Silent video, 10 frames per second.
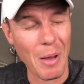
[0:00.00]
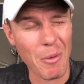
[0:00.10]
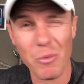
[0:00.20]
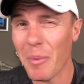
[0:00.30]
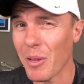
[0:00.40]
It
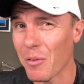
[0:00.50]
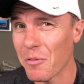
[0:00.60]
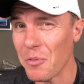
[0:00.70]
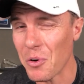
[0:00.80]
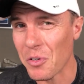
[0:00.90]
must be about the
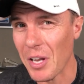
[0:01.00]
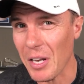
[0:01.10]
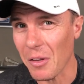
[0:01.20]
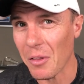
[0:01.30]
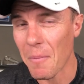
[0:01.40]

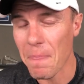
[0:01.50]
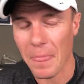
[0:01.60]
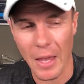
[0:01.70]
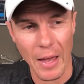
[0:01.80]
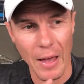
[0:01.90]
14th
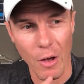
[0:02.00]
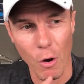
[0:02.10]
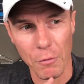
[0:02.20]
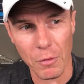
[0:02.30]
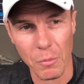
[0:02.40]

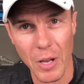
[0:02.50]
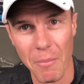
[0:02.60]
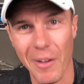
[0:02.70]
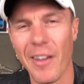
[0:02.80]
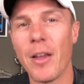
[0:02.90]
of
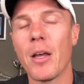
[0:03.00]
September.